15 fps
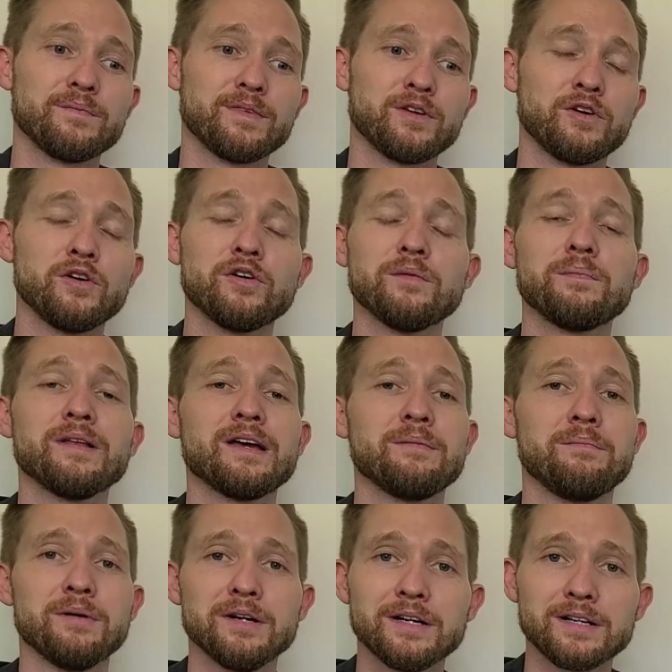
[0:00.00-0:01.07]
Google Play
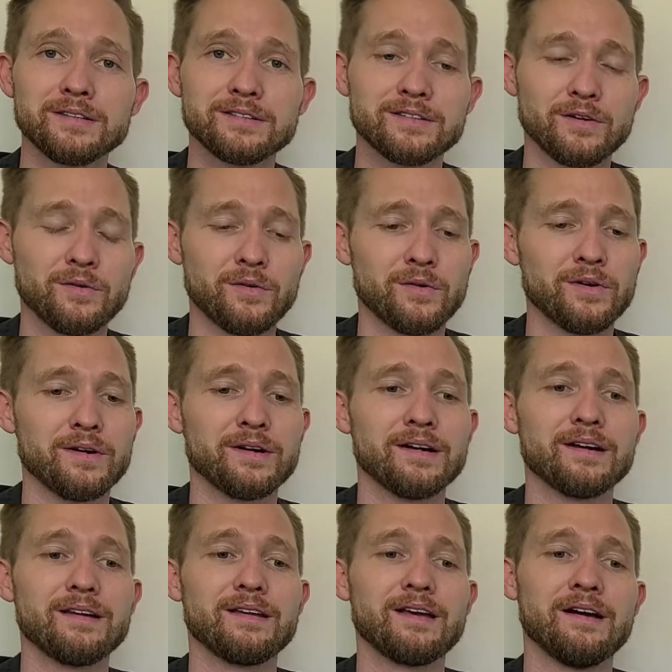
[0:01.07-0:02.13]
Books
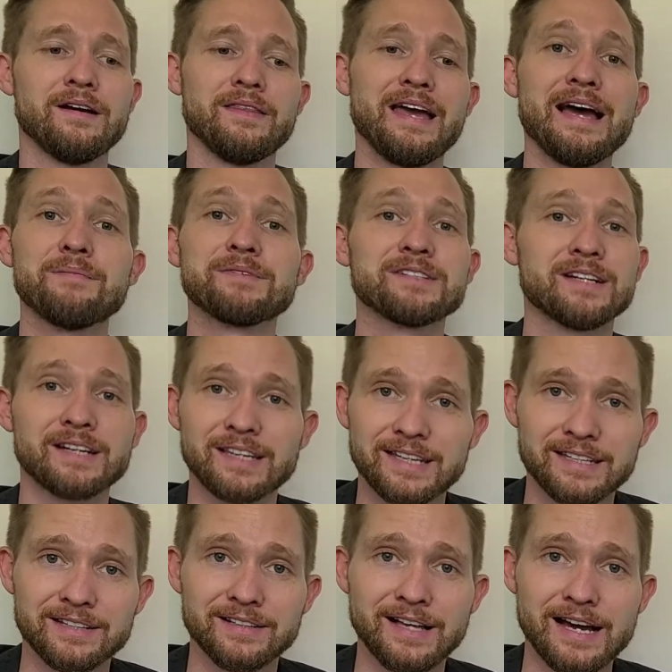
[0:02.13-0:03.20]
or the Amazon
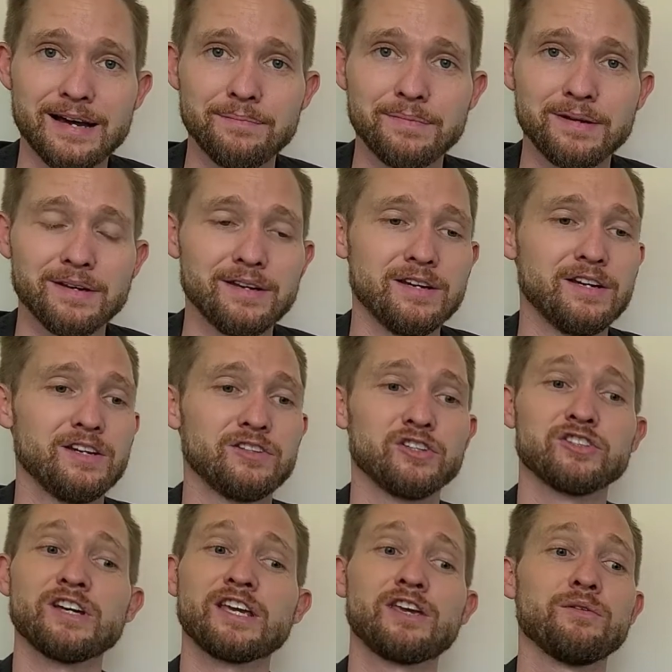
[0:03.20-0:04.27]
Kindle app,
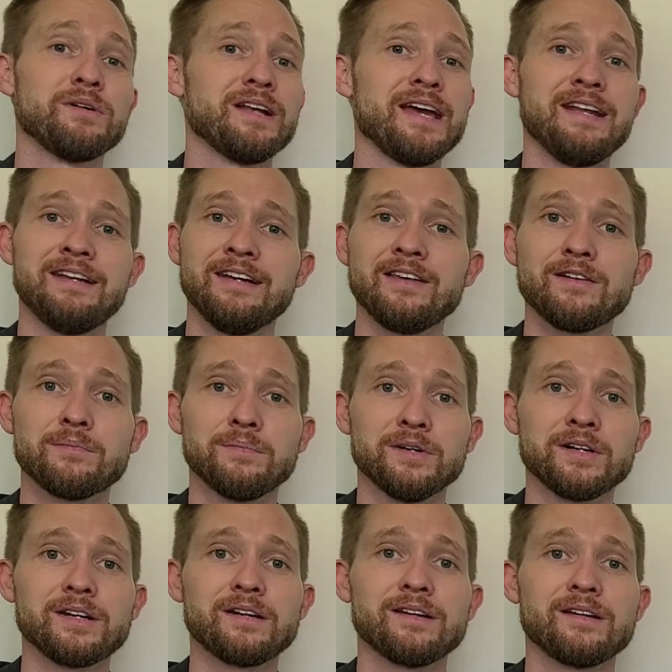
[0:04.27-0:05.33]
just like you would any other
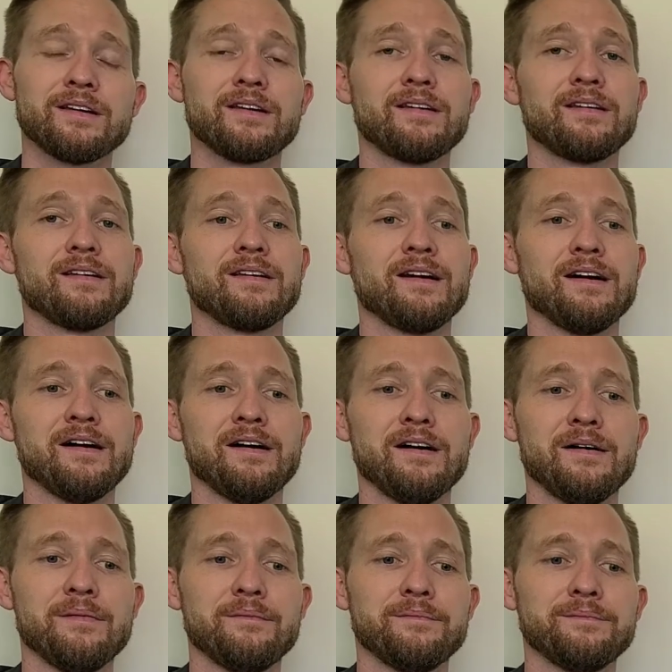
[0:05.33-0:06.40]
book.
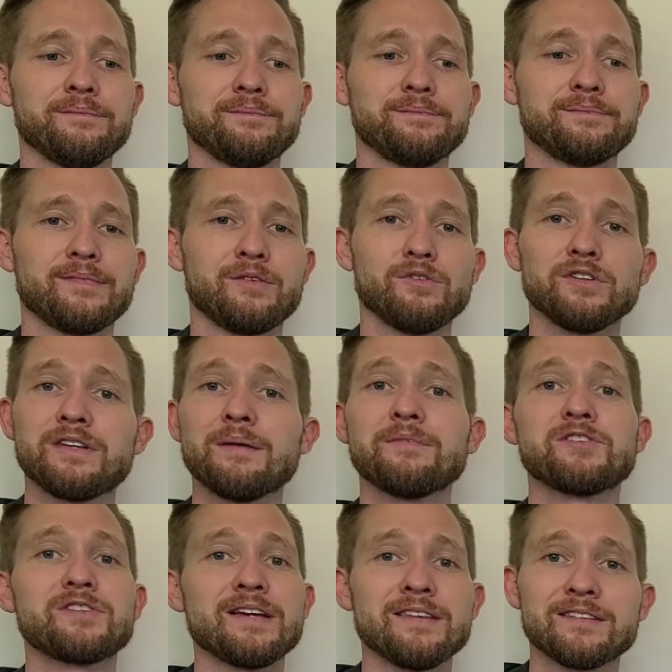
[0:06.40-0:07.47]
And we'll
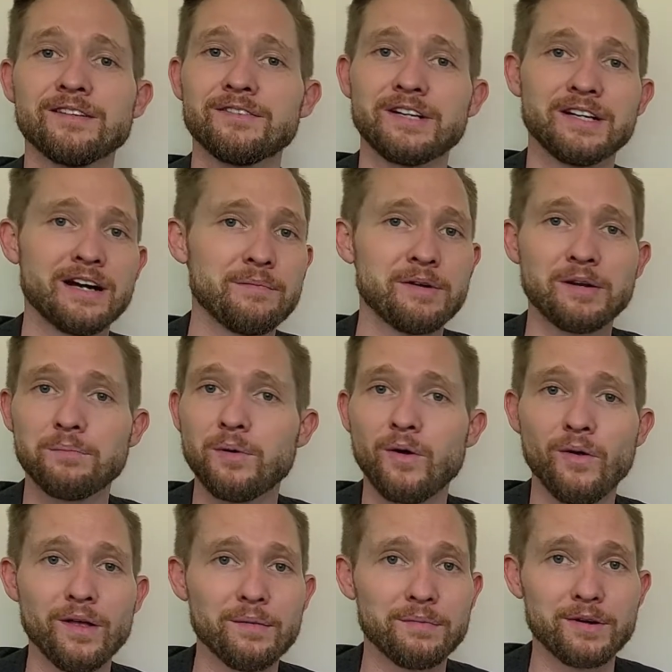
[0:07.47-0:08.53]
demonstrate this over here. I'm going to
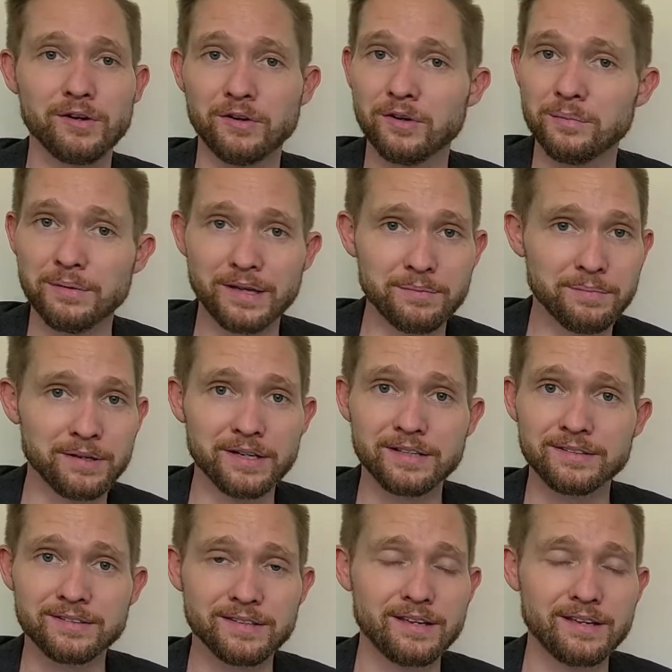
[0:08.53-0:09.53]
pull up Google Play Books,